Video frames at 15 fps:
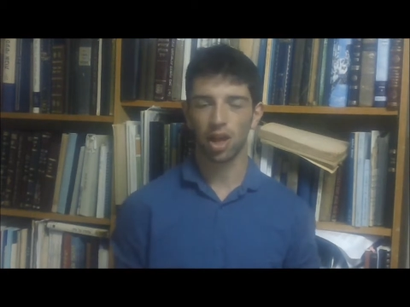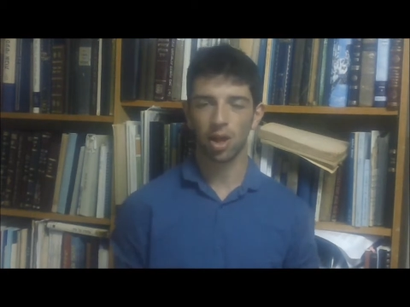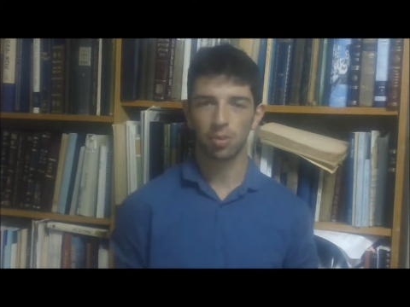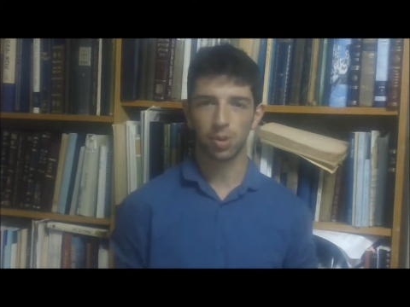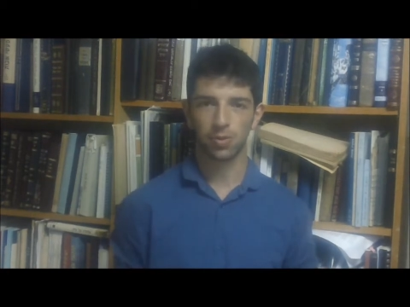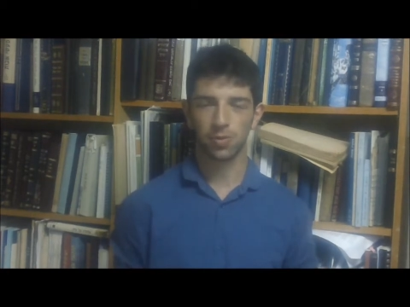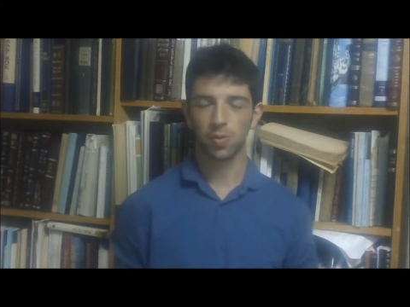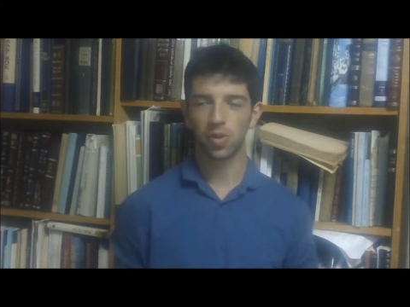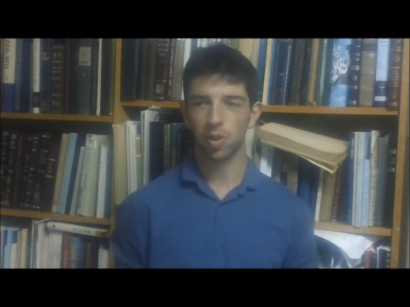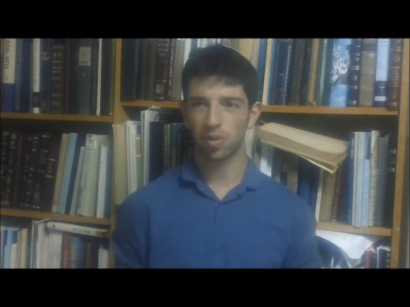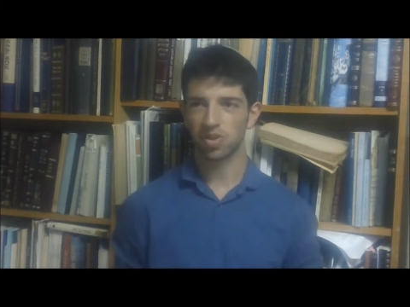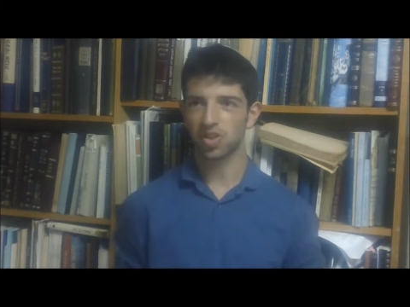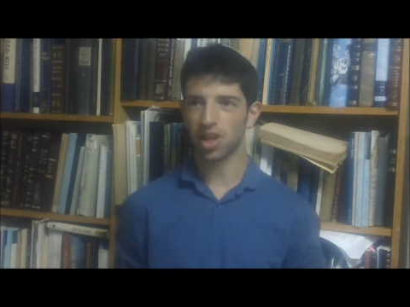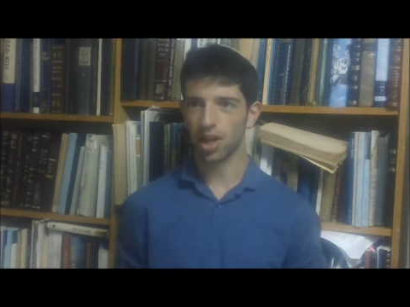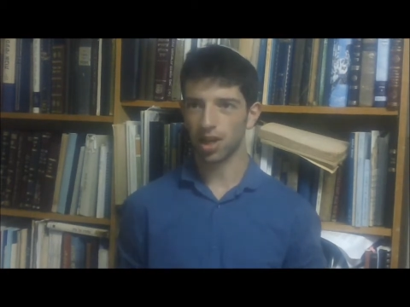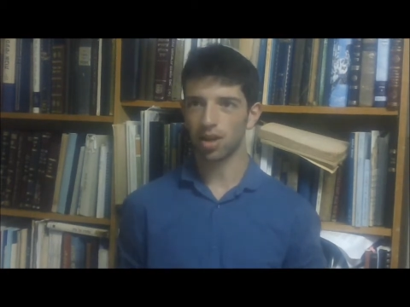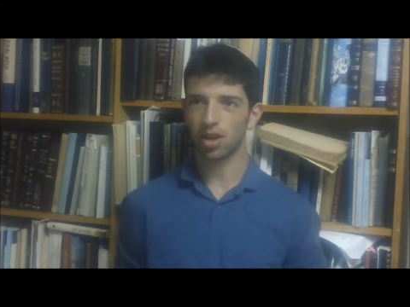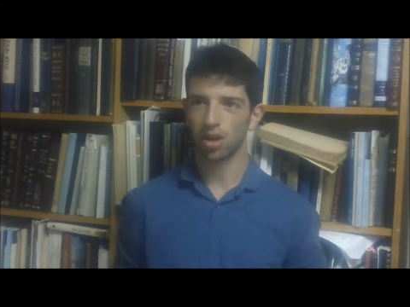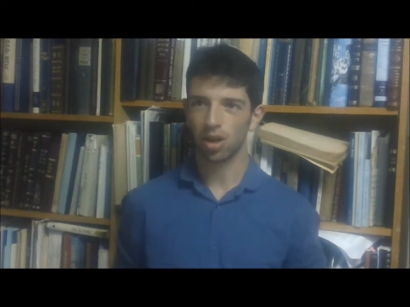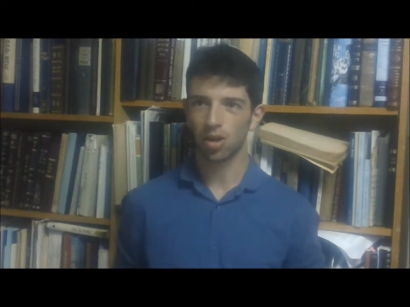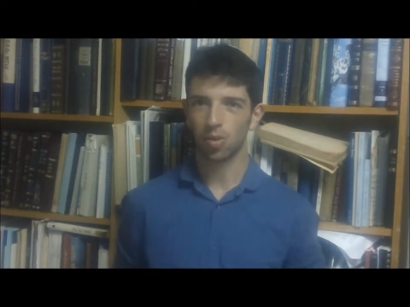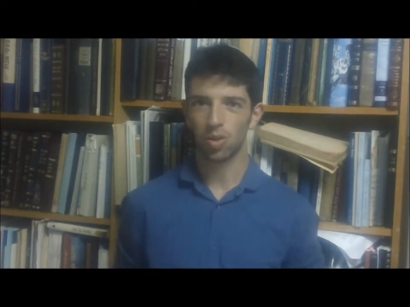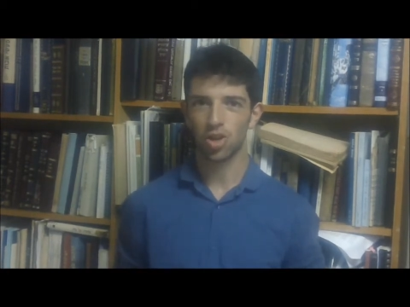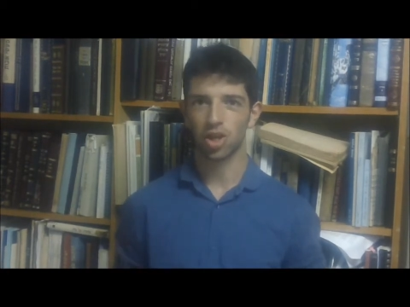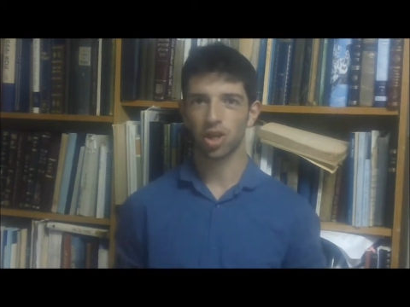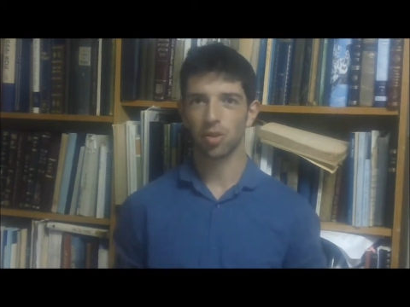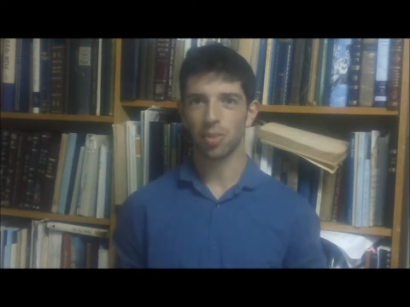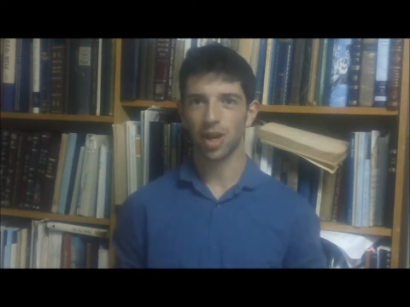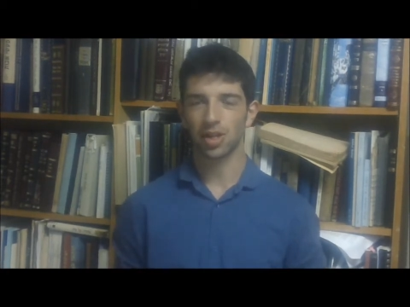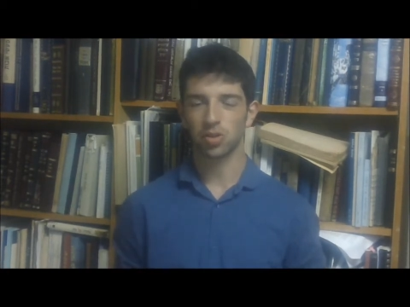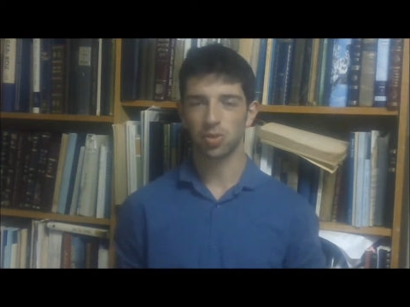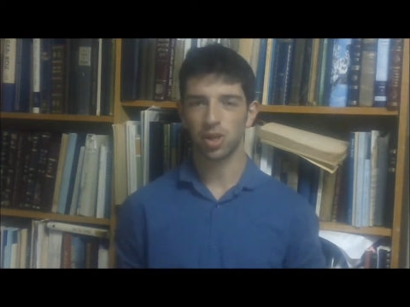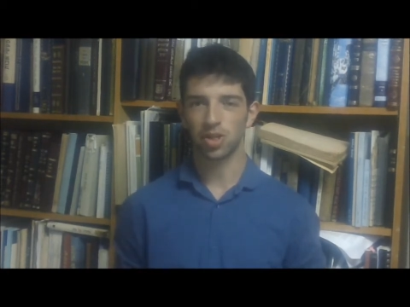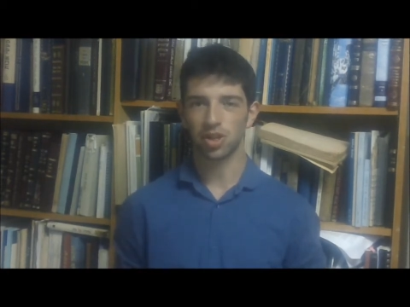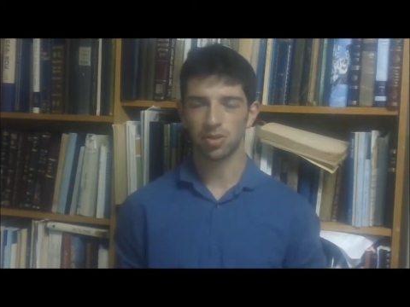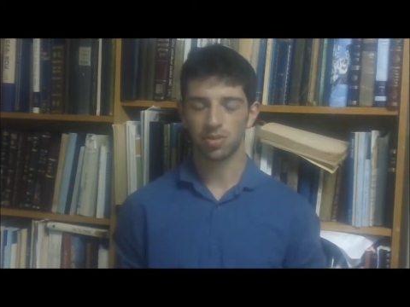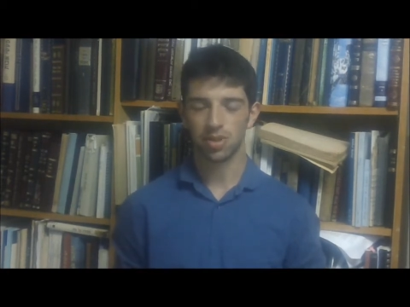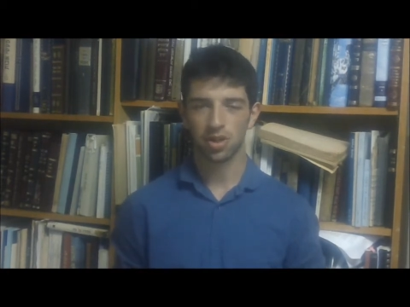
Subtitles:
Before they were saying, we should go back to Egypt.